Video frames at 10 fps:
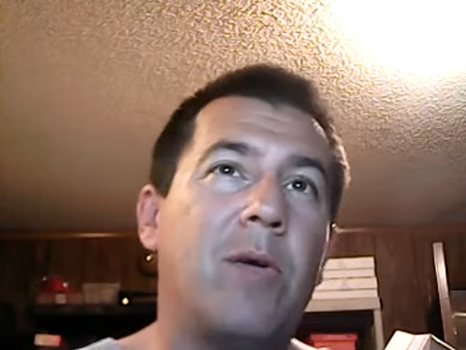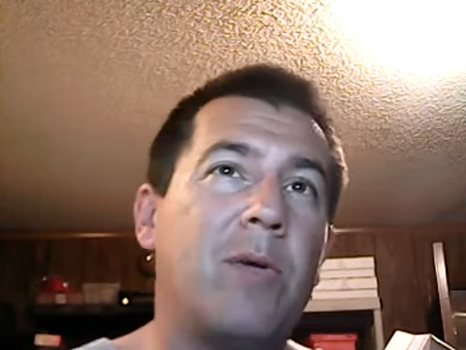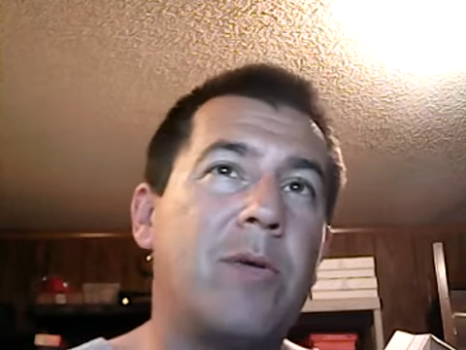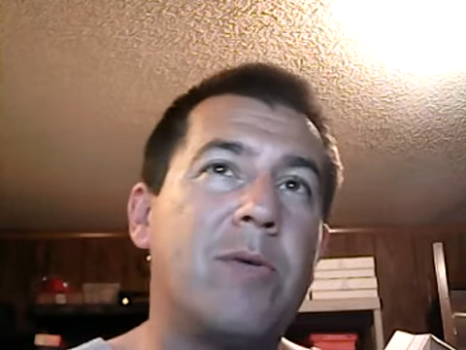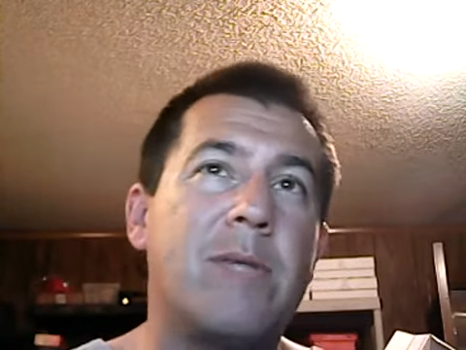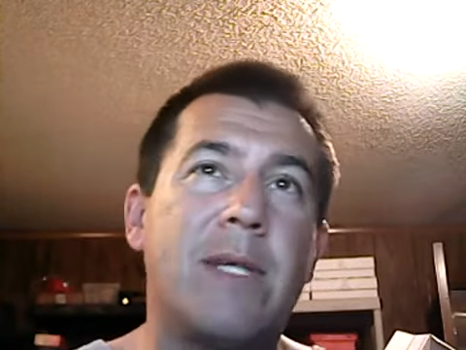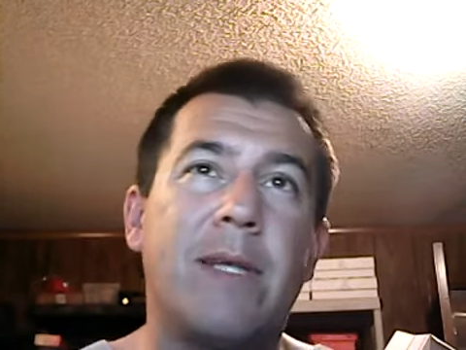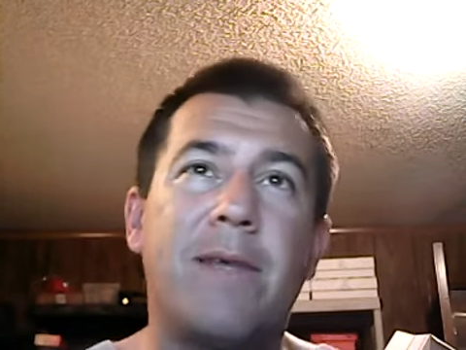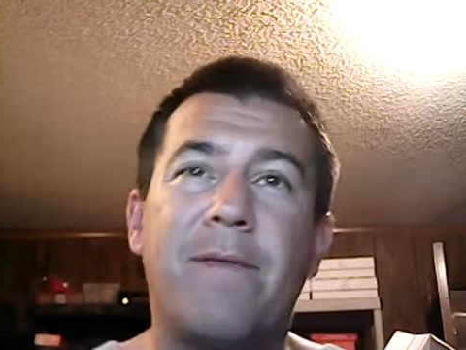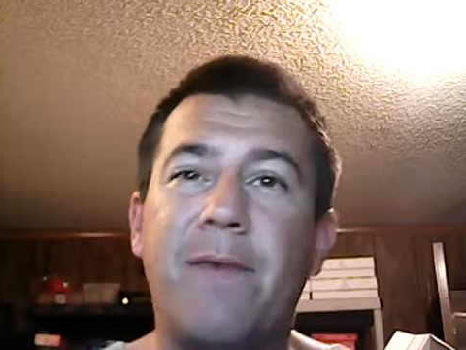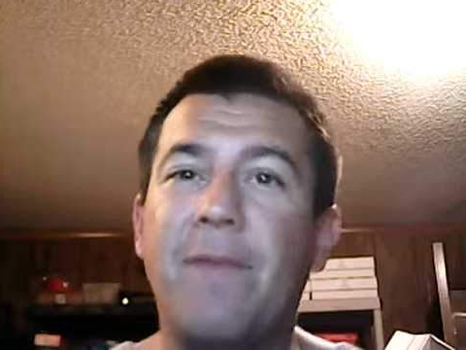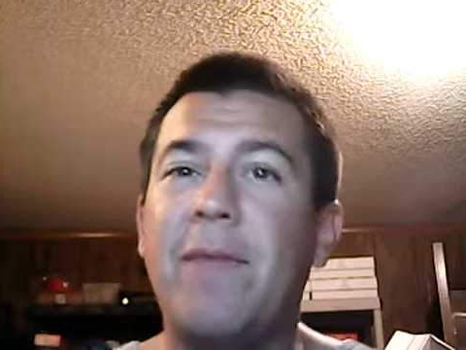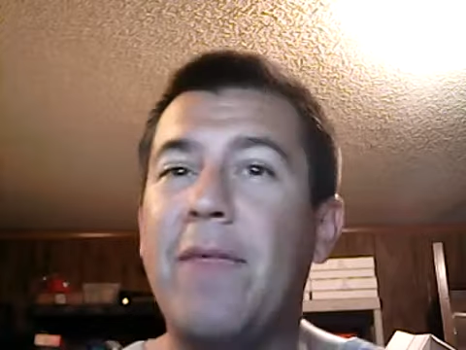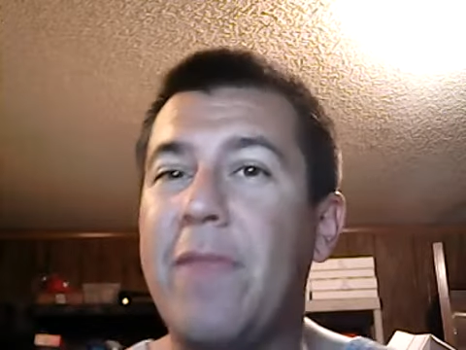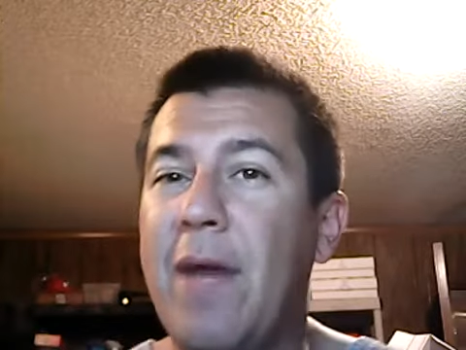who used nearly
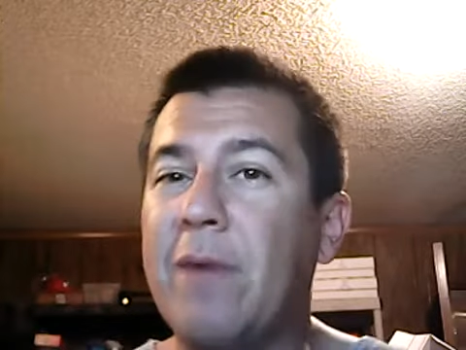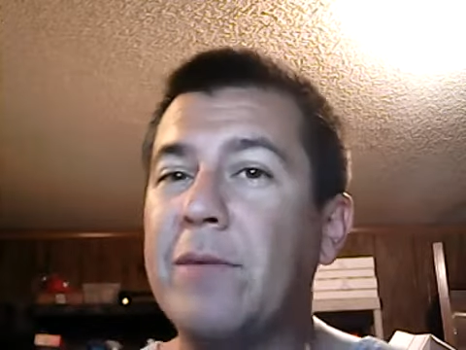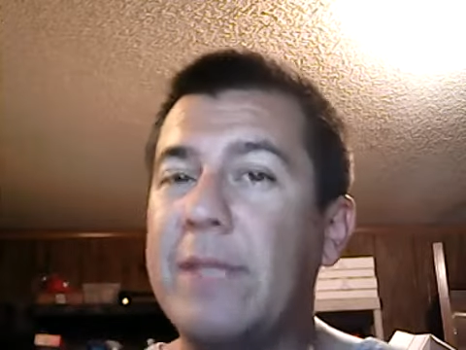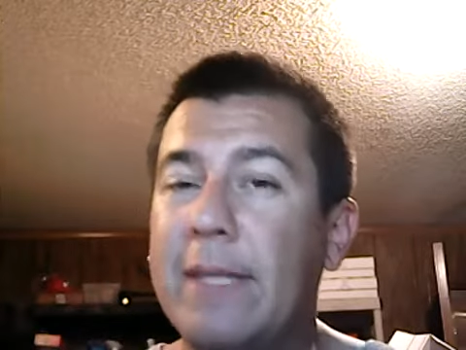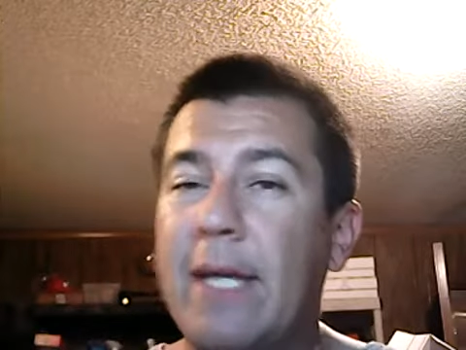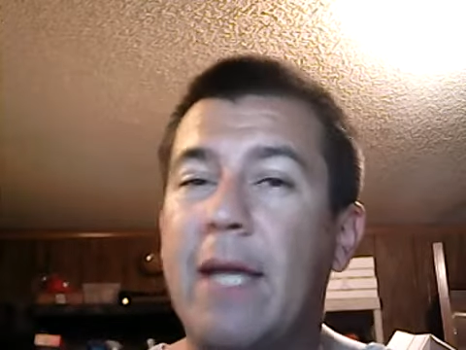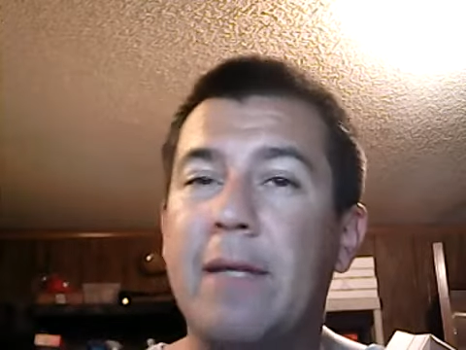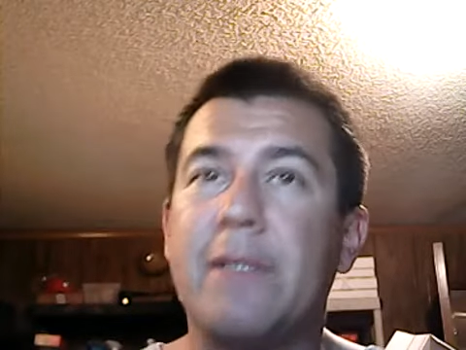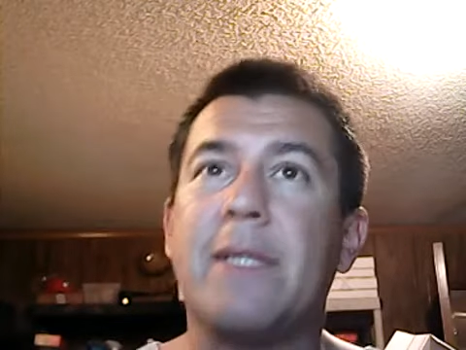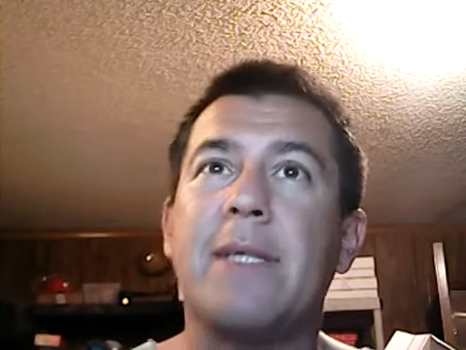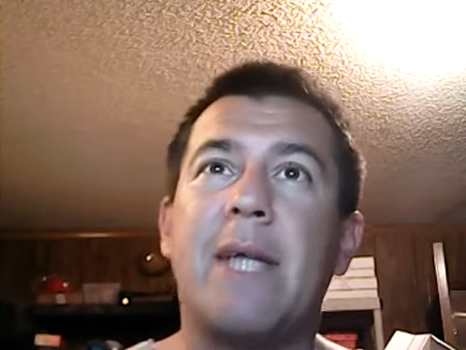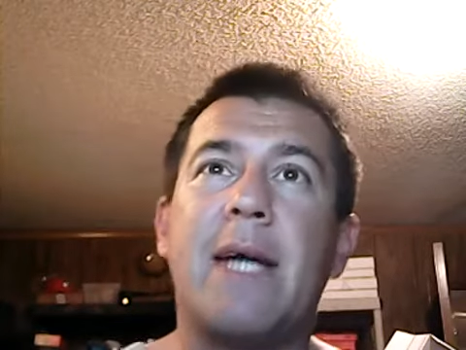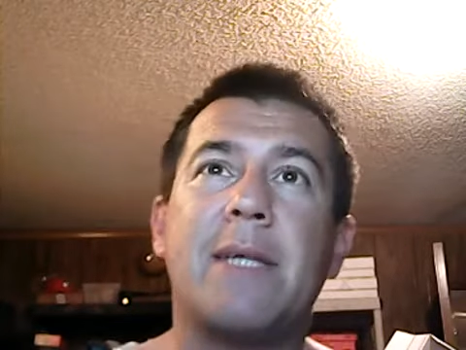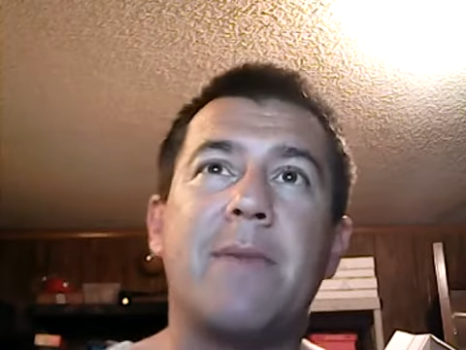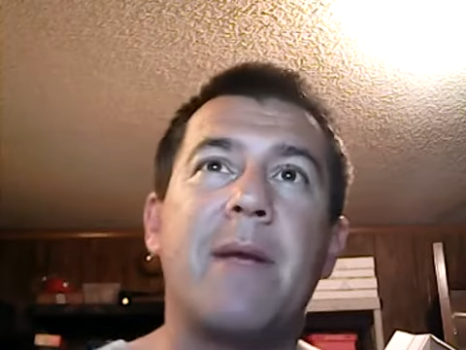$50,000 in
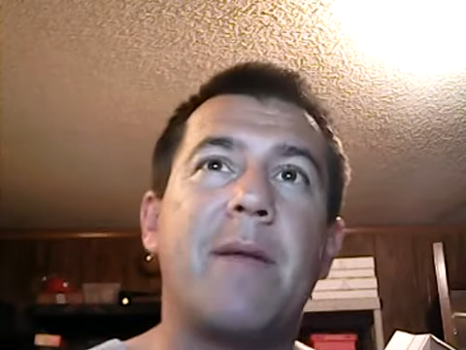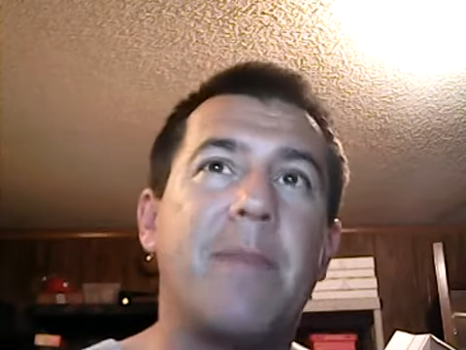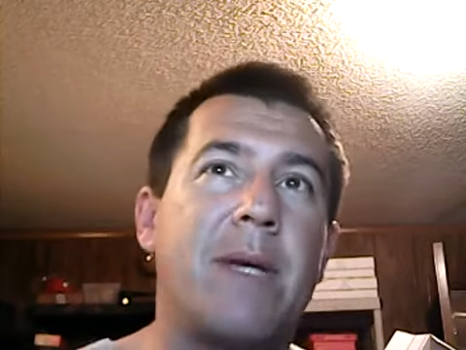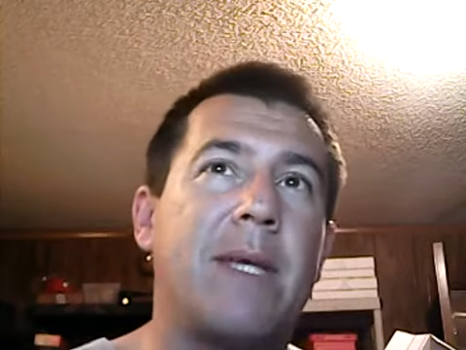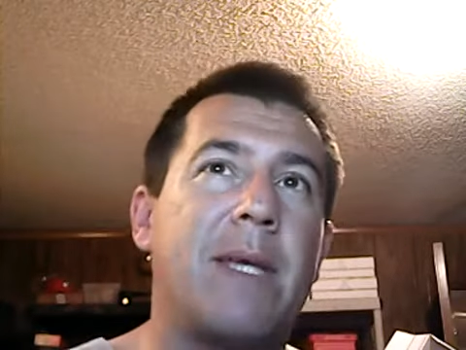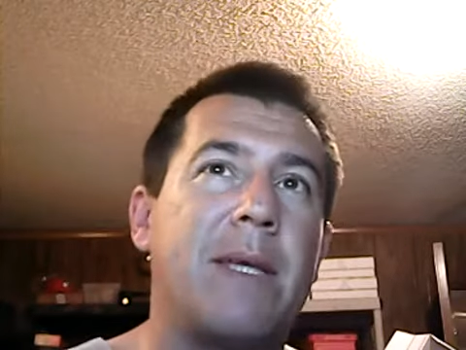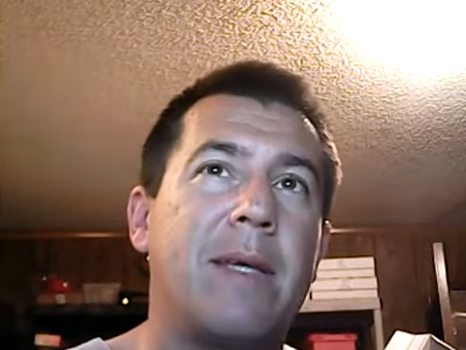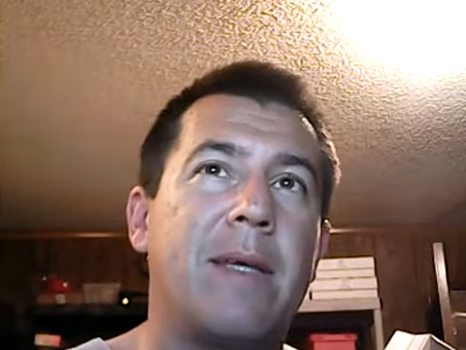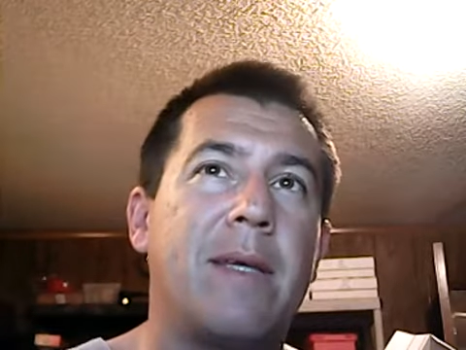taxpayer money,